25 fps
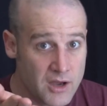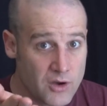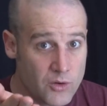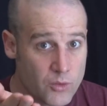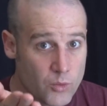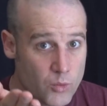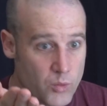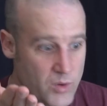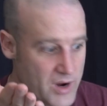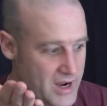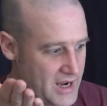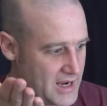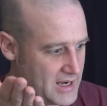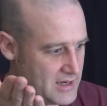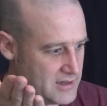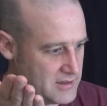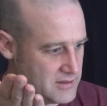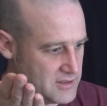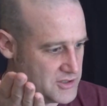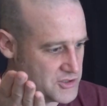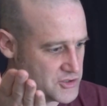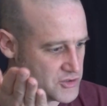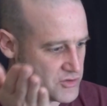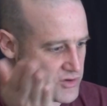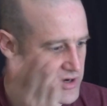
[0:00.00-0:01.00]
when
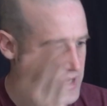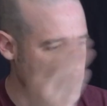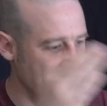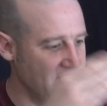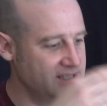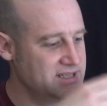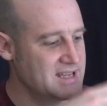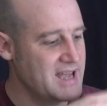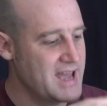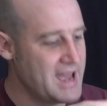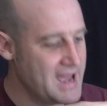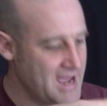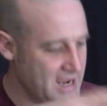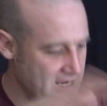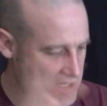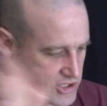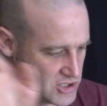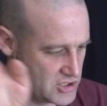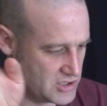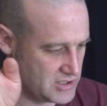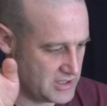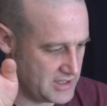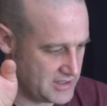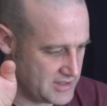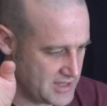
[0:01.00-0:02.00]
the trains
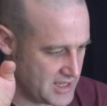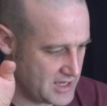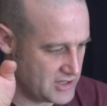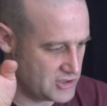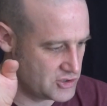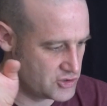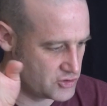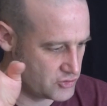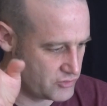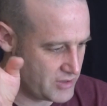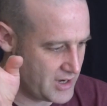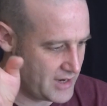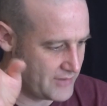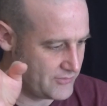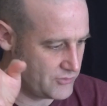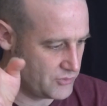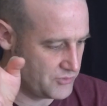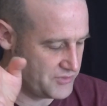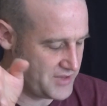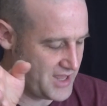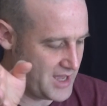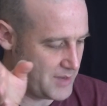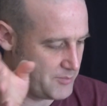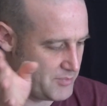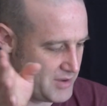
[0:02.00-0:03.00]
actually then traveled
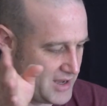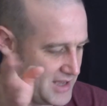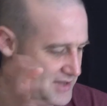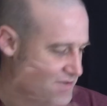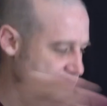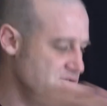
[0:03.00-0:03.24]
that path.